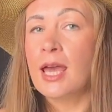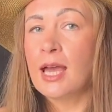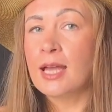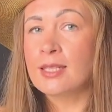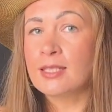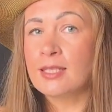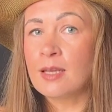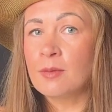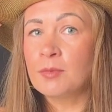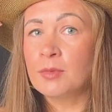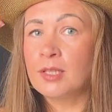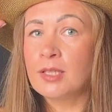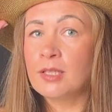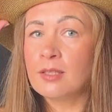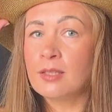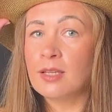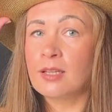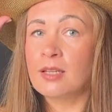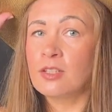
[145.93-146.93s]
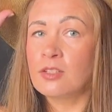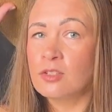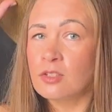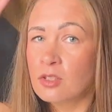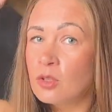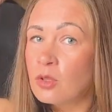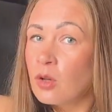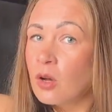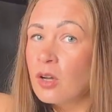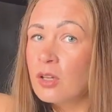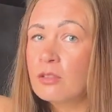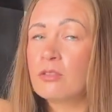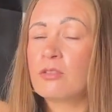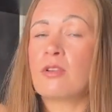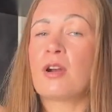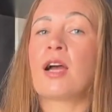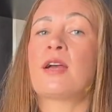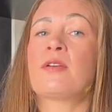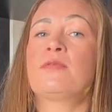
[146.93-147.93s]
and something that is not
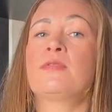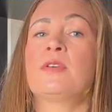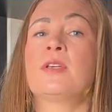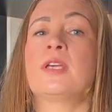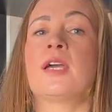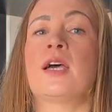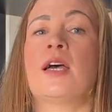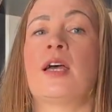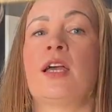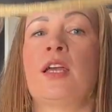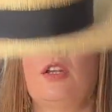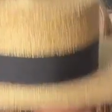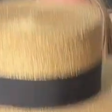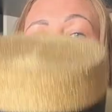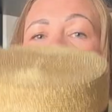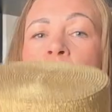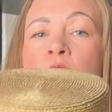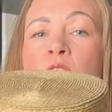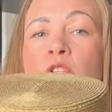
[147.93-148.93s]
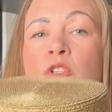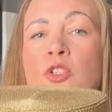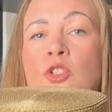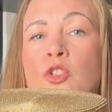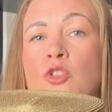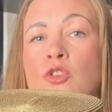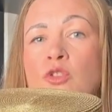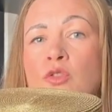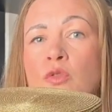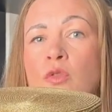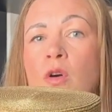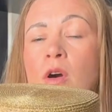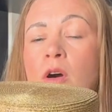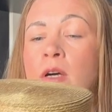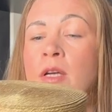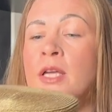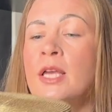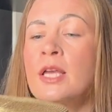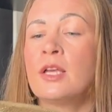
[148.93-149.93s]
raffia and not
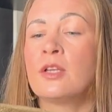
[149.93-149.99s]
straw,